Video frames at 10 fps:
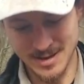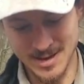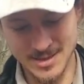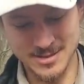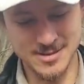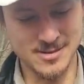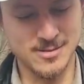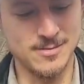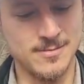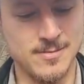And this
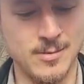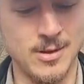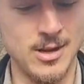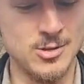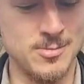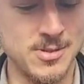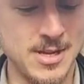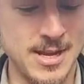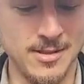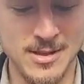is
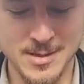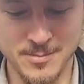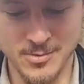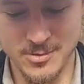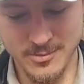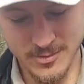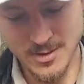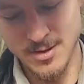100% leak proof.